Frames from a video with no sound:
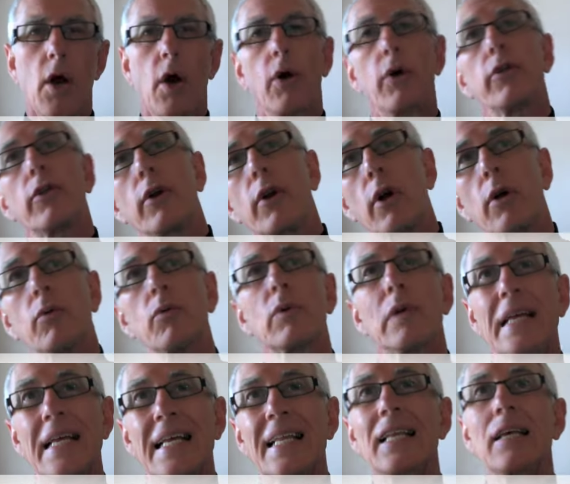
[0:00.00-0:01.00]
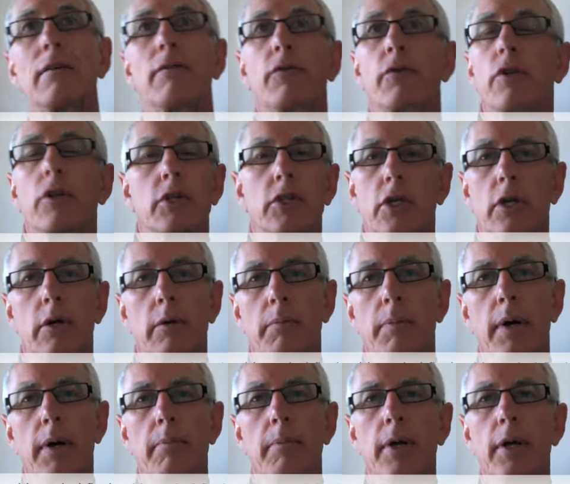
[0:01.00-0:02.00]
or that aren't really for the general
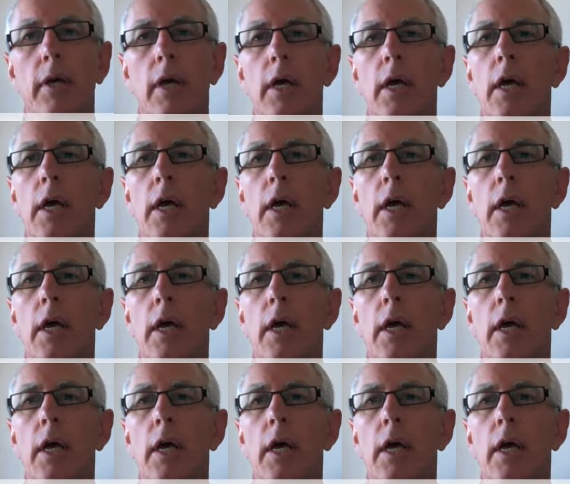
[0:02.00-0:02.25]
public.